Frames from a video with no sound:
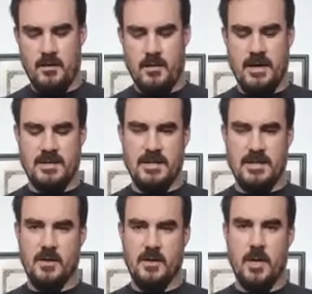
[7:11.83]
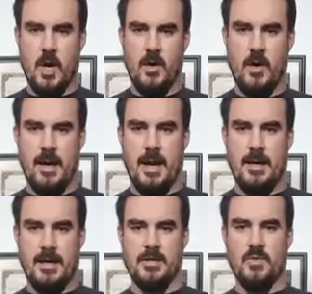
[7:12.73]
that is Teflon coated,
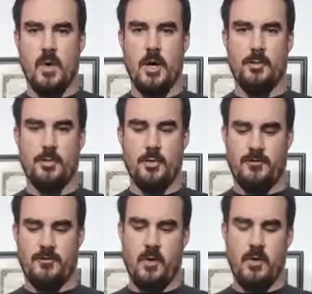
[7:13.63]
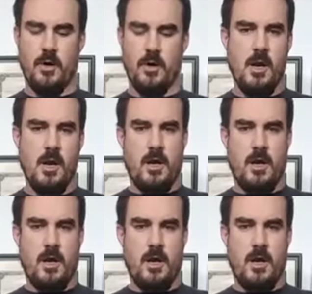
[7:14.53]
and it is waterproof for